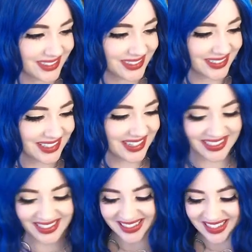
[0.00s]
It
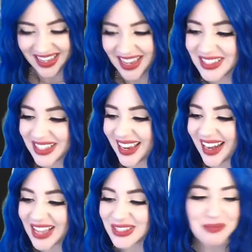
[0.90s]

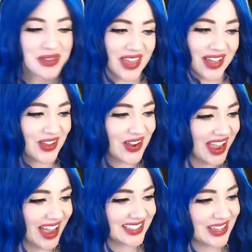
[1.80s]
hasn't been that long,
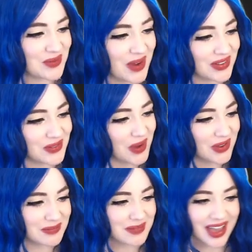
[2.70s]
has it?
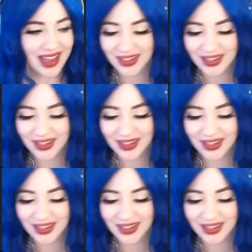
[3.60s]
Welcome back.